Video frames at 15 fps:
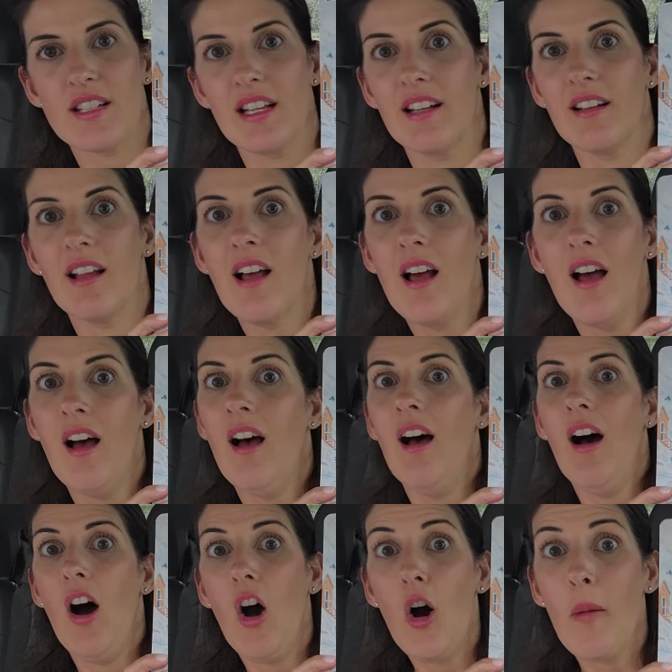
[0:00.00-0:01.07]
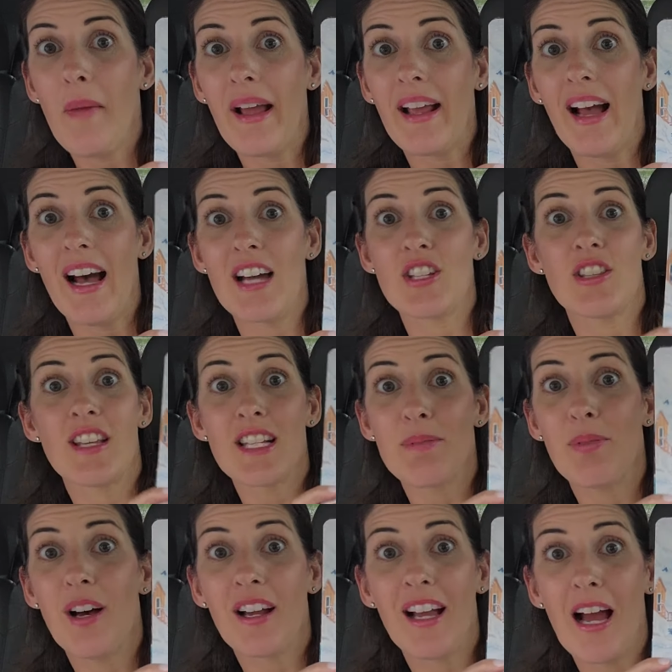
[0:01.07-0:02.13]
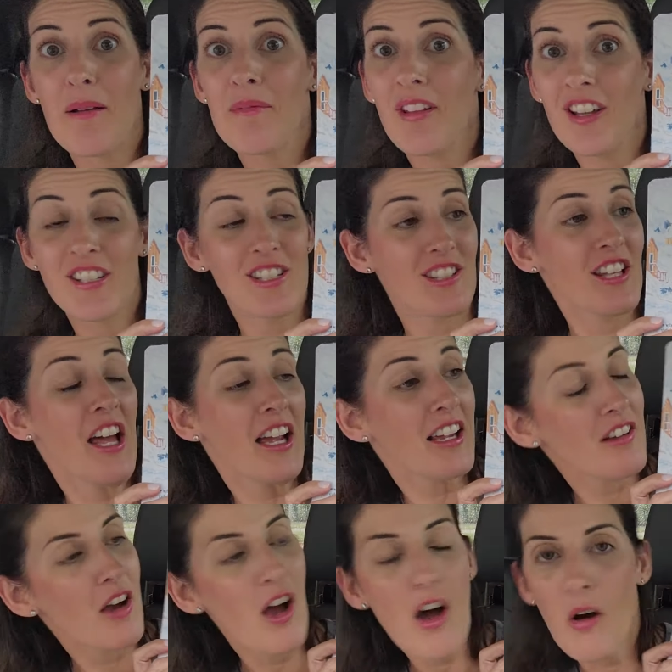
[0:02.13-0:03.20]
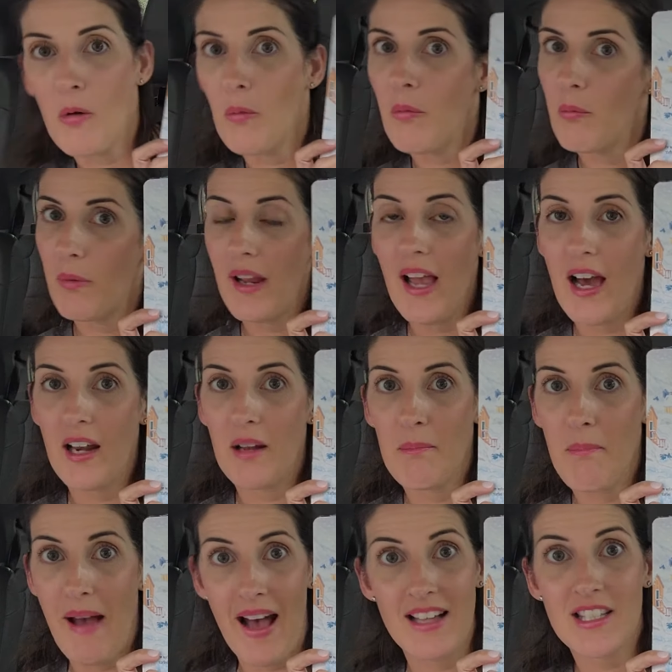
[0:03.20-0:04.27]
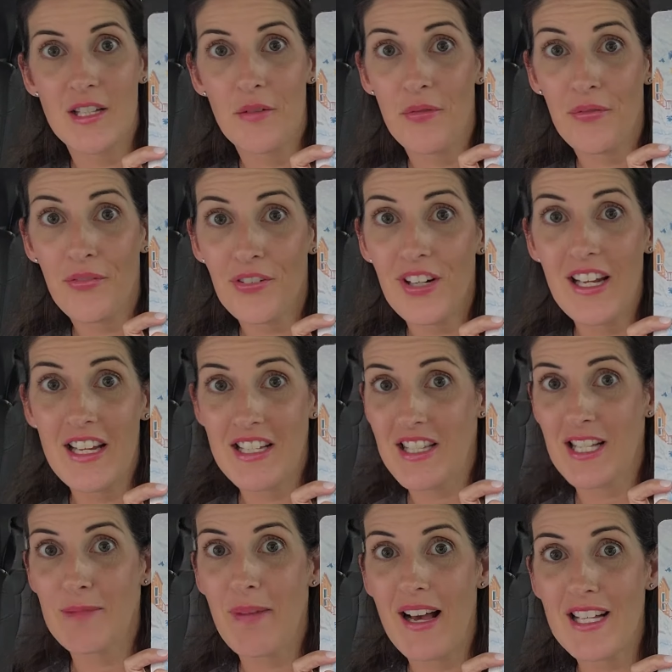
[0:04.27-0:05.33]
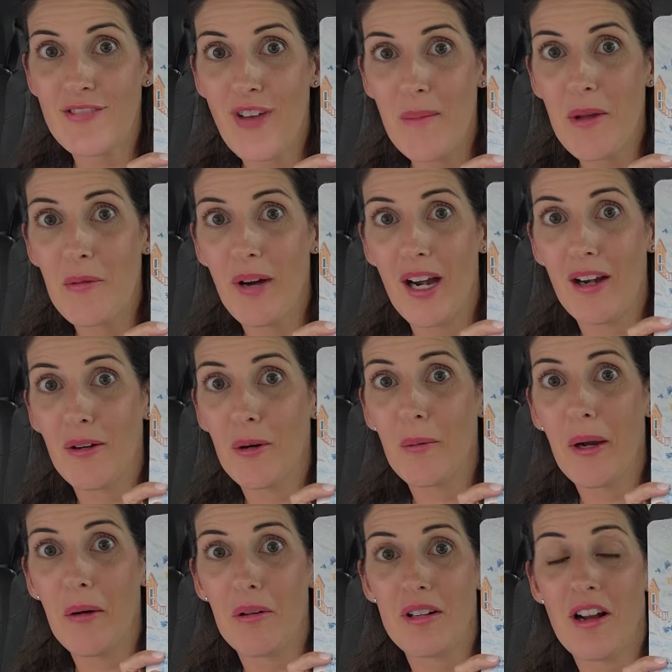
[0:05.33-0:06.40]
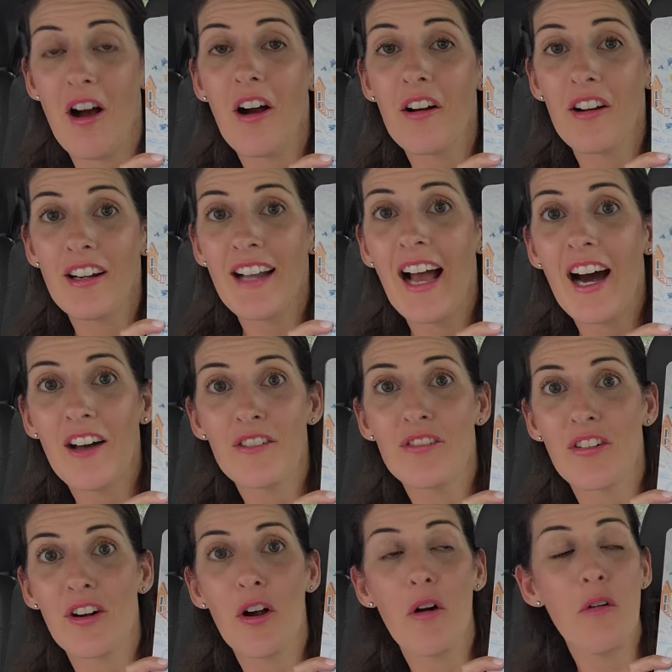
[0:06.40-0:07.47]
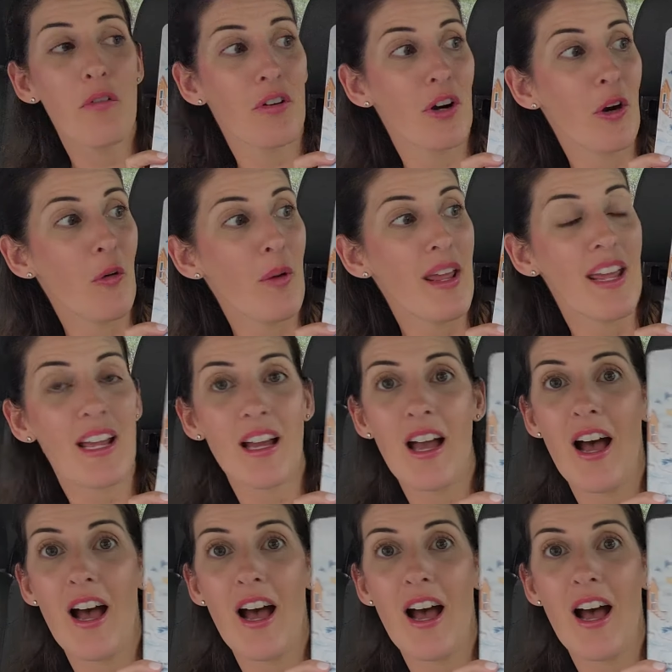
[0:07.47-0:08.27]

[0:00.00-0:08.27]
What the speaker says: And oh my gosh, this book, I'm like, oh, we had a massive freeze this past February where we were hunkered down for over a week